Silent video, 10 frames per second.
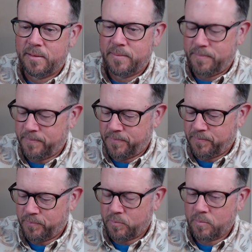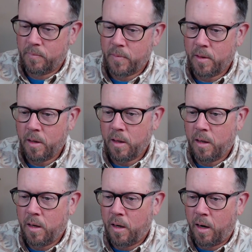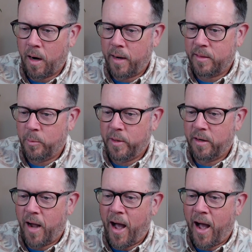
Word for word: All right, the winner.